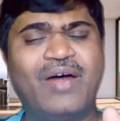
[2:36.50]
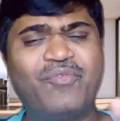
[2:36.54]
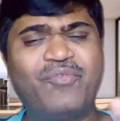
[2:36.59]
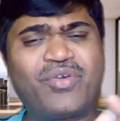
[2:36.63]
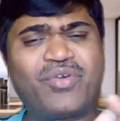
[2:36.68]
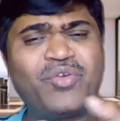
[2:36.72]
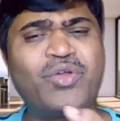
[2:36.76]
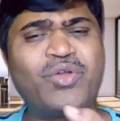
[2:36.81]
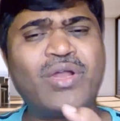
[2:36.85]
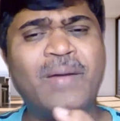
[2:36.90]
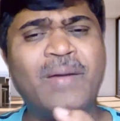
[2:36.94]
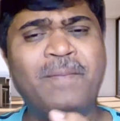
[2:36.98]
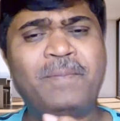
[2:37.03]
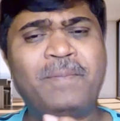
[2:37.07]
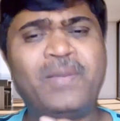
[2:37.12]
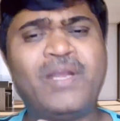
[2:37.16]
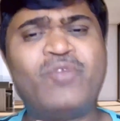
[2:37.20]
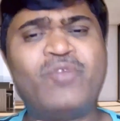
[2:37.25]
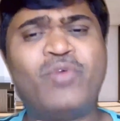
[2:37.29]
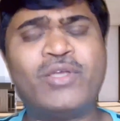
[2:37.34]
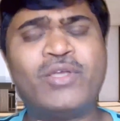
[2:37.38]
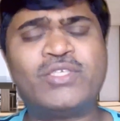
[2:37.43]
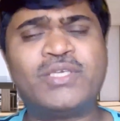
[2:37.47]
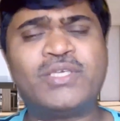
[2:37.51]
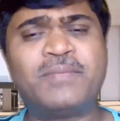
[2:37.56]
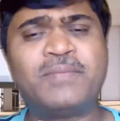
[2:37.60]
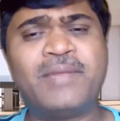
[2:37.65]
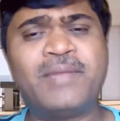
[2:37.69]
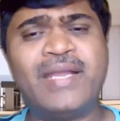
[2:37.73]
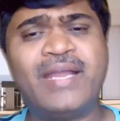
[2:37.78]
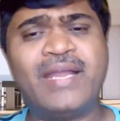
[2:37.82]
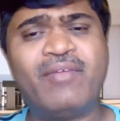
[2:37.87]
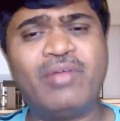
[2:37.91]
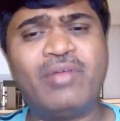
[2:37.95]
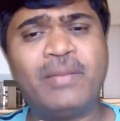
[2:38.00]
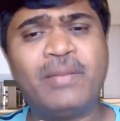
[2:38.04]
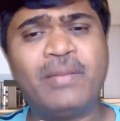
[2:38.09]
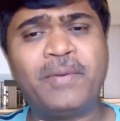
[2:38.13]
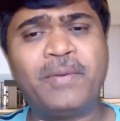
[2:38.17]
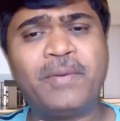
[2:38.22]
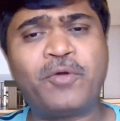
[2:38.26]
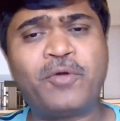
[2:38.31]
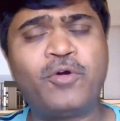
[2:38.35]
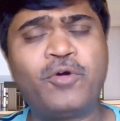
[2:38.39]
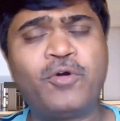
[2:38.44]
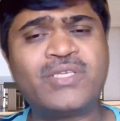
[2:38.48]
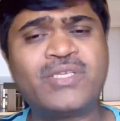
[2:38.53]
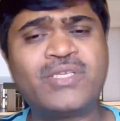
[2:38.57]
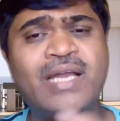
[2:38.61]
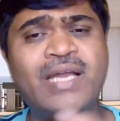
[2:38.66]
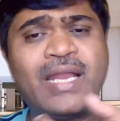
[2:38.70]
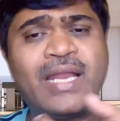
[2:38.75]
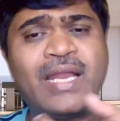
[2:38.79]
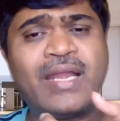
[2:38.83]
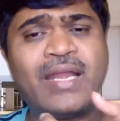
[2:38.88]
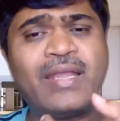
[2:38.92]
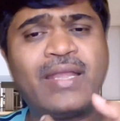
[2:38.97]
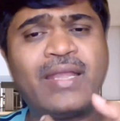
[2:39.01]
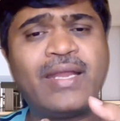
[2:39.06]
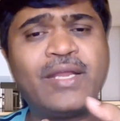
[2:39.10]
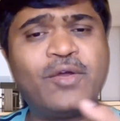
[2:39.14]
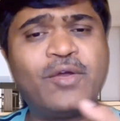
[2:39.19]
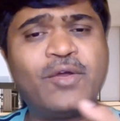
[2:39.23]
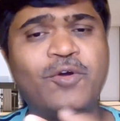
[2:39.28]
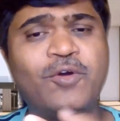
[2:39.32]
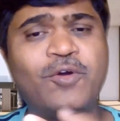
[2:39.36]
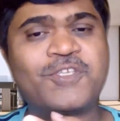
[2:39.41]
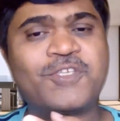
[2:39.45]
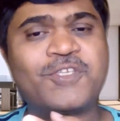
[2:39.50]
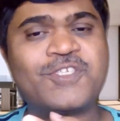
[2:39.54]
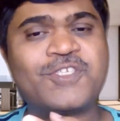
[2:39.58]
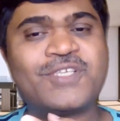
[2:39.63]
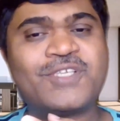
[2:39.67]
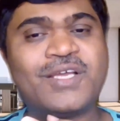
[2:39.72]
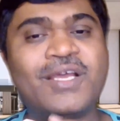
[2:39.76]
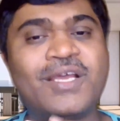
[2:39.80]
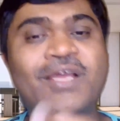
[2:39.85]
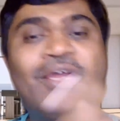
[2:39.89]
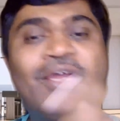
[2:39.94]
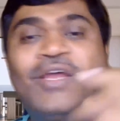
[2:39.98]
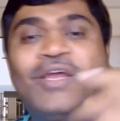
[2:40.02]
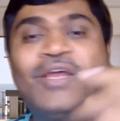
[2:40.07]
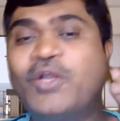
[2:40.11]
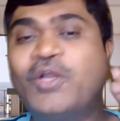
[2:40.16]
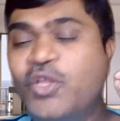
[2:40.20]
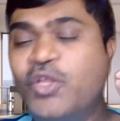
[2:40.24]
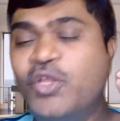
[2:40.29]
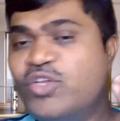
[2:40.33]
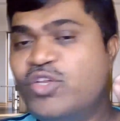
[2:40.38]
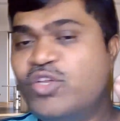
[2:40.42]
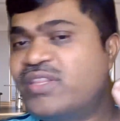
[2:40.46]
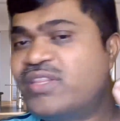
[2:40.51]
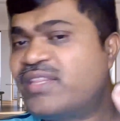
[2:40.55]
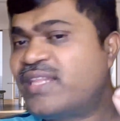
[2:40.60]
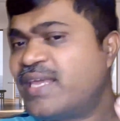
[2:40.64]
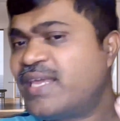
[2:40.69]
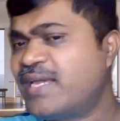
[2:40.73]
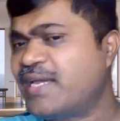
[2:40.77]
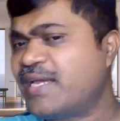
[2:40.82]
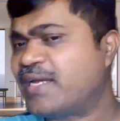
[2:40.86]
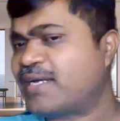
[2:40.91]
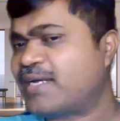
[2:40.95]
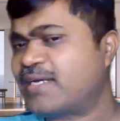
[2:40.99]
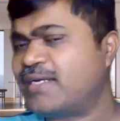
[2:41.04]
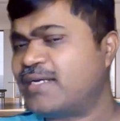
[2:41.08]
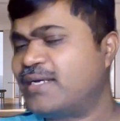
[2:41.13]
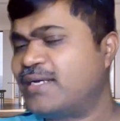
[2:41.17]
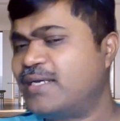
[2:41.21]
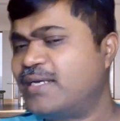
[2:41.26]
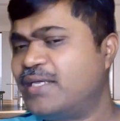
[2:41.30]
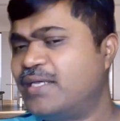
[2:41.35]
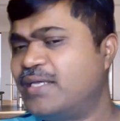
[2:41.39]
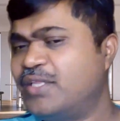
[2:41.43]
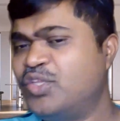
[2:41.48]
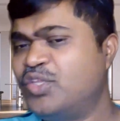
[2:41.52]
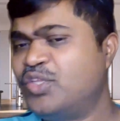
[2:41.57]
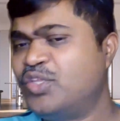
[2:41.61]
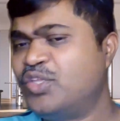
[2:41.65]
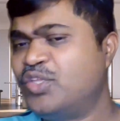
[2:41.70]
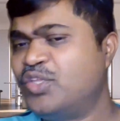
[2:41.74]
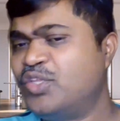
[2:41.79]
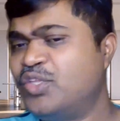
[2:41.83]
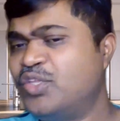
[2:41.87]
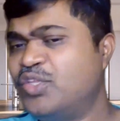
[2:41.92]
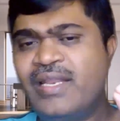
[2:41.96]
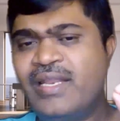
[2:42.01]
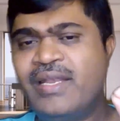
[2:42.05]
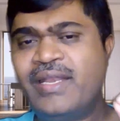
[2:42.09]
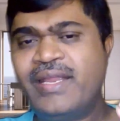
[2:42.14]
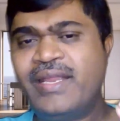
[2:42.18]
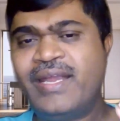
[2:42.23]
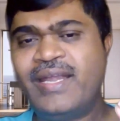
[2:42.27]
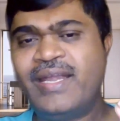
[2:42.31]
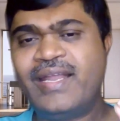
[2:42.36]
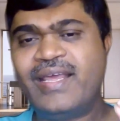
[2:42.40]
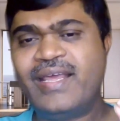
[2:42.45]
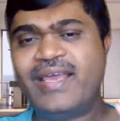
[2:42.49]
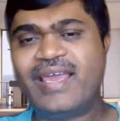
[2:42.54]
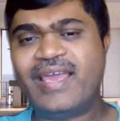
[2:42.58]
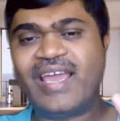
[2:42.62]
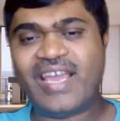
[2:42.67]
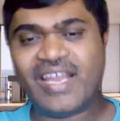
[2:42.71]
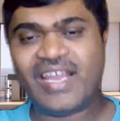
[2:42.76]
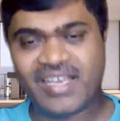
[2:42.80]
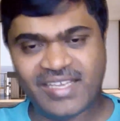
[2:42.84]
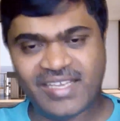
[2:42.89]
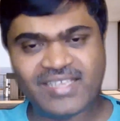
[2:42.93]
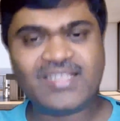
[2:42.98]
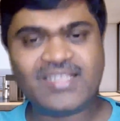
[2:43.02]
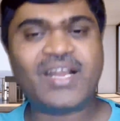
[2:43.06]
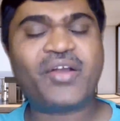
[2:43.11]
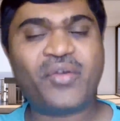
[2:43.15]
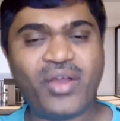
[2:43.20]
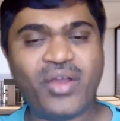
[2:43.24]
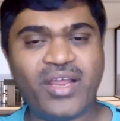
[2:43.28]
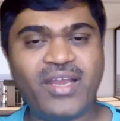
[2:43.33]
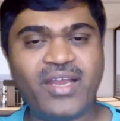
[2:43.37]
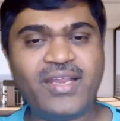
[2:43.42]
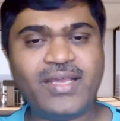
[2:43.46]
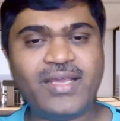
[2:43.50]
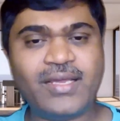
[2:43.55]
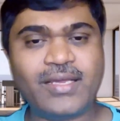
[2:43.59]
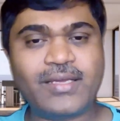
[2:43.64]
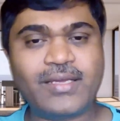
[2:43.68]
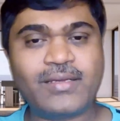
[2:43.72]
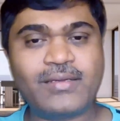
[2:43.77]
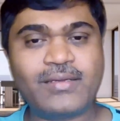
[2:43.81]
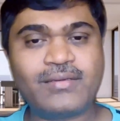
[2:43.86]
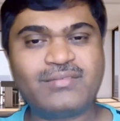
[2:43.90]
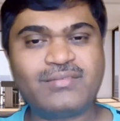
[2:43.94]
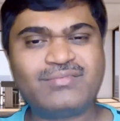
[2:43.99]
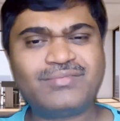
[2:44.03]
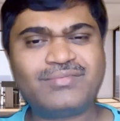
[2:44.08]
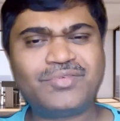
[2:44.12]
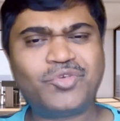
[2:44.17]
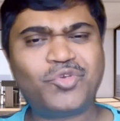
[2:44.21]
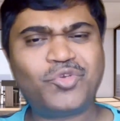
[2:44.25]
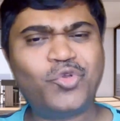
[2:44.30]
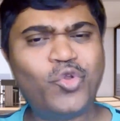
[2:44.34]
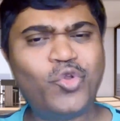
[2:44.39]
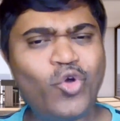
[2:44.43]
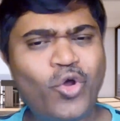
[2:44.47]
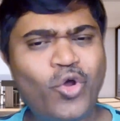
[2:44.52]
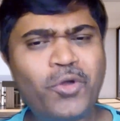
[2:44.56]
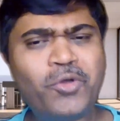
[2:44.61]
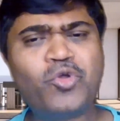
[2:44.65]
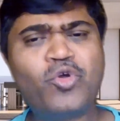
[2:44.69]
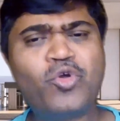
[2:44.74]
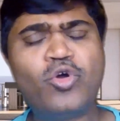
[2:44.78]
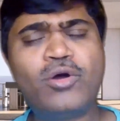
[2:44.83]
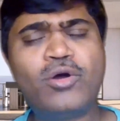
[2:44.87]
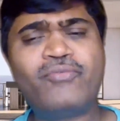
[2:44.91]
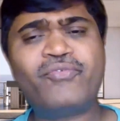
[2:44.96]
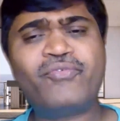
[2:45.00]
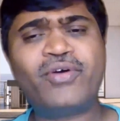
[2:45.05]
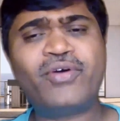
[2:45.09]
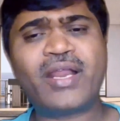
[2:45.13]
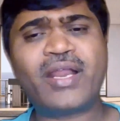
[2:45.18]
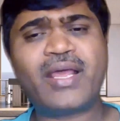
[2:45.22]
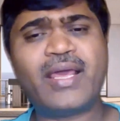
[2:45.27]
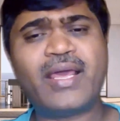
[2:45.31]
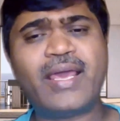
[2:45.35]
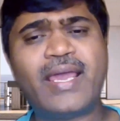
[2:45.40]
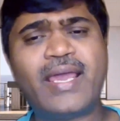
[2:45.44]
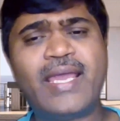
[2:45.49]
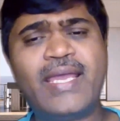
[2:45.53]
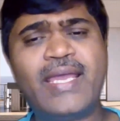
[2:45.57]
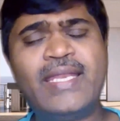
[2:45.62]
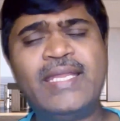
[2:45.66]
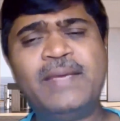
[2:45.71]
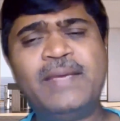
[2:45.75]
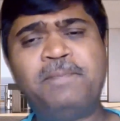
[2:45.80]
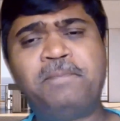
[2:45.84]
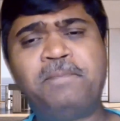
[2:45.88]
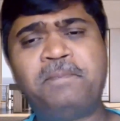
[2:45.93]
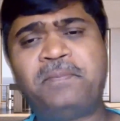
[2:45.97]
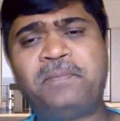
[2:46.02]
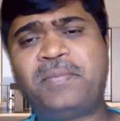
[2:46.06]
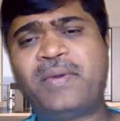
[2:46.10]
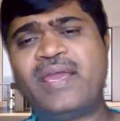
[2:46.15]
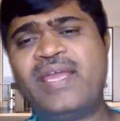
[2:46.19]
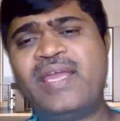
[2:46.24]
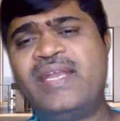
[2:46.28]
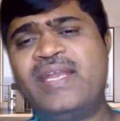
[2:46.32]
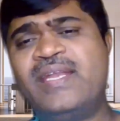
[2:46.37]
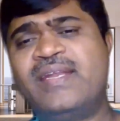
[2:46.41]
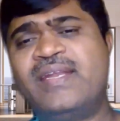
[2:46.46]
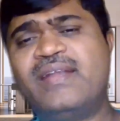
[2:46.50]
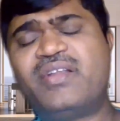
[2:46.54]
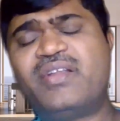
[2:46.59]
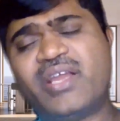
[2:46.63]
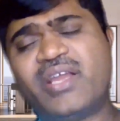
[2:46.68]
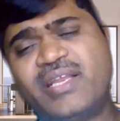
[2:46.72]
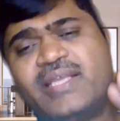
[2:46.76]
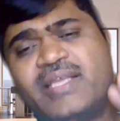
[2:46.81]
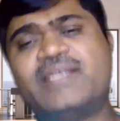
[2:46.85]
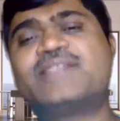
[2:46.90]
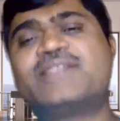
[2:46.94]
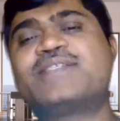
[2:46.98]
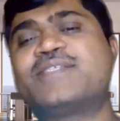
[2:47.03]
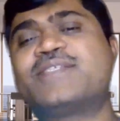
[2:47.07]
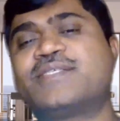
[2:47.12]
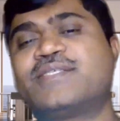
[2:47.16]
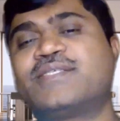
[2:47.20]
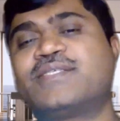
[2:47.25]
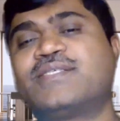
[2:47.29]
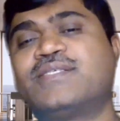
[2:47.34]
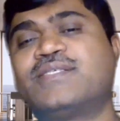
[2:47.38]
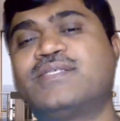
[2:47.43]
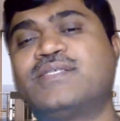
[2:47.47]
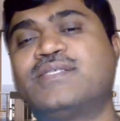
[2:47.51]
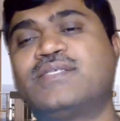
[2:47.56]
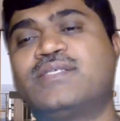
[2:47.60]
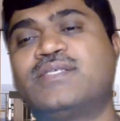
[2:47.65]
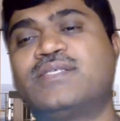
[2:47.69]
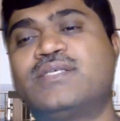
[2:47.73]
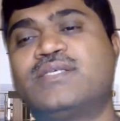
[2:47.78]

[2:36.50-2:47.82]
after you complete watching my developer course and architect course, do you think you really need any other training? Don't go for any paid trainings.